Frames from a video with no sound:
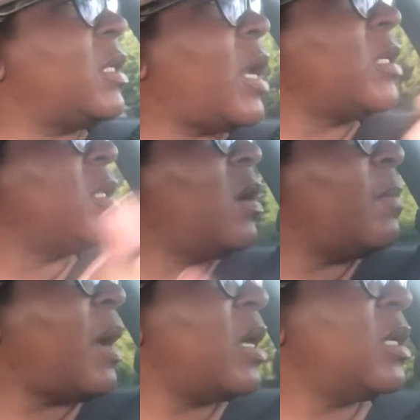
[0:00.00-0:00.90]
And I told
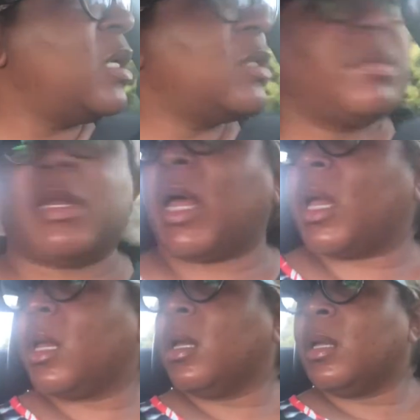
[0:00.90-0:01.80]
my husband,
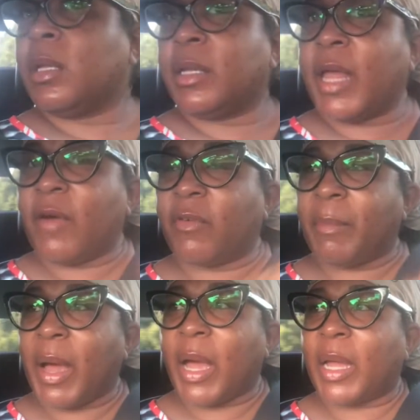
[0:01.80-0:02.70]
like, never
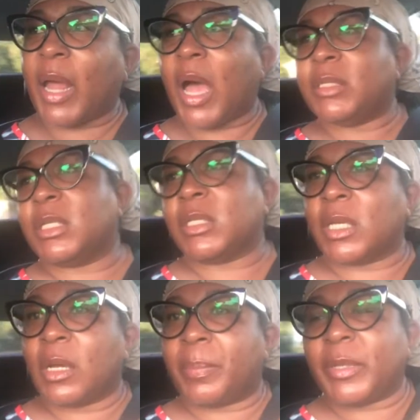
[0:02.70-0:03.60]
mind, I'll just
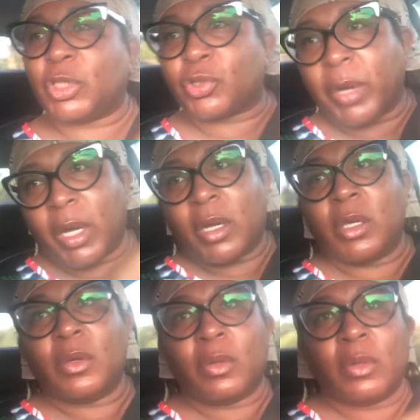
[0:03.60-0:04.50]
get up and trail
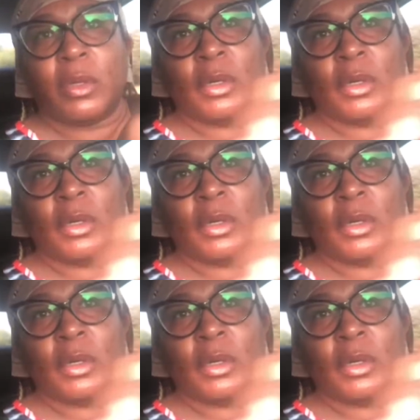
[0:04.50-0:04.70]
you.